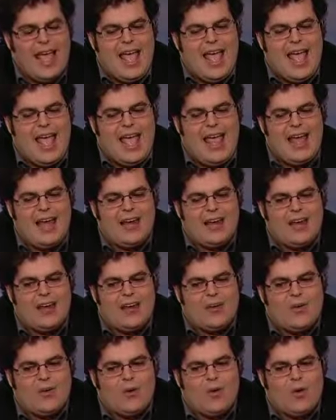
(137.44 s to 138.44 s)

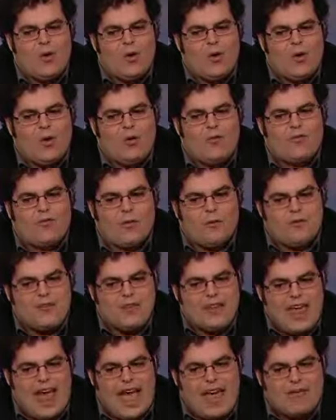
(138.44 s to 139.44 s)
And
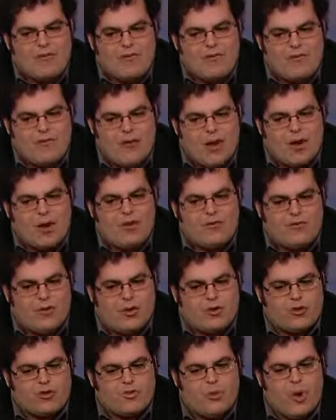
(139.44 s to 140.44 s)
from that very
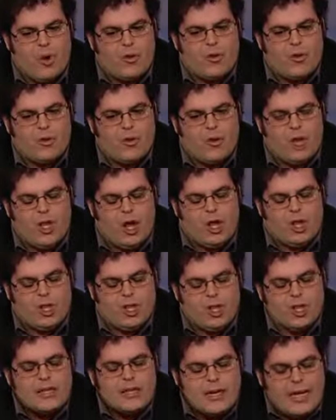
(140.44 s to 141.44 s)
first moment, we all
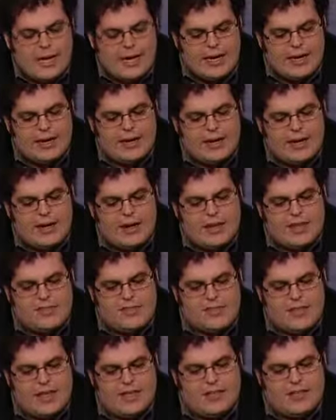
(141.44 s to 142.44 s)
looked at it and
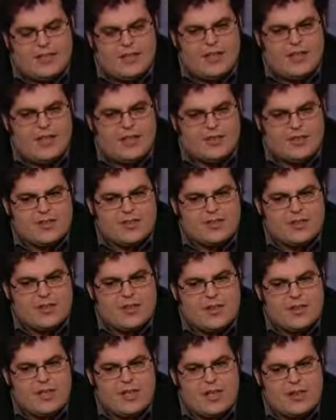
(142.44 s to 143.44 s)
said, this,
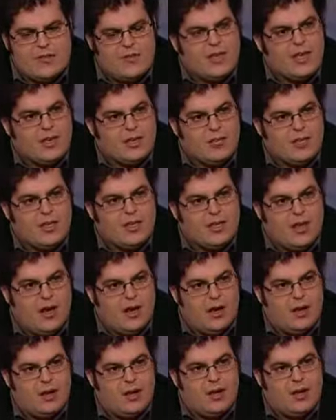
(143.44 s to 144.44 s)
if it can be
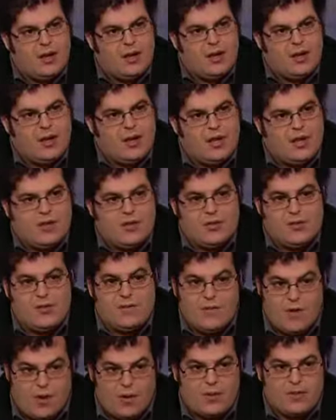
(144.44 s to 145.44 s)
done, is
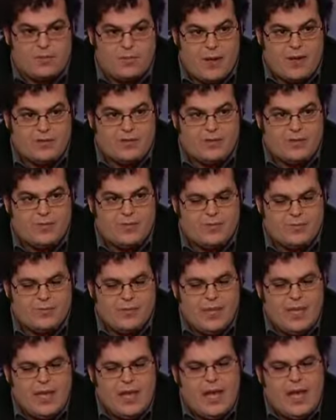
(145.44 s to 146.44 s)
very special.
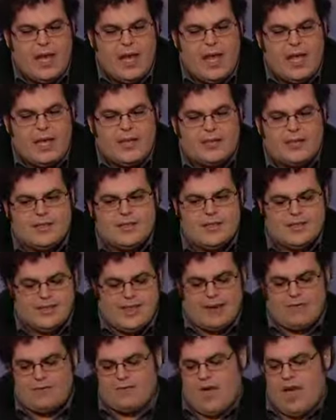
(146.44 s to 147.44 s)
Mm-hmm. To
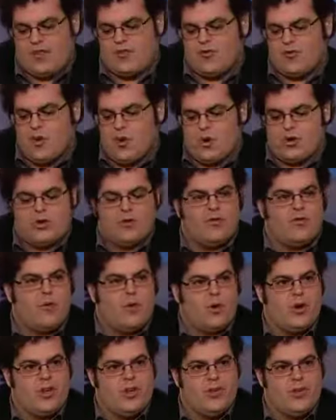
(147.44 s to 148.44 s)
then fast forward to
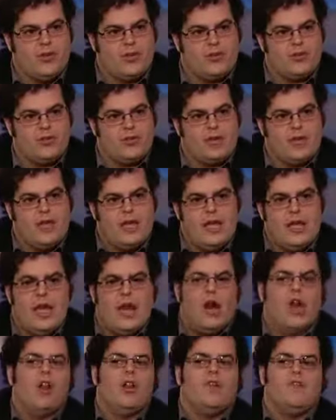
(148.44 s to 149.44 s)
4 years
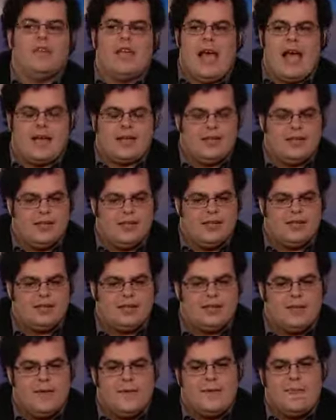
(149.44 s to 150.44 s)
and all of the
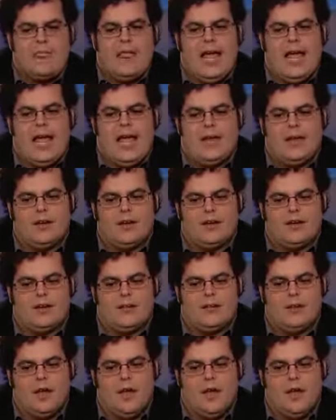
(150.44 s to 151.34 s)
accolades, and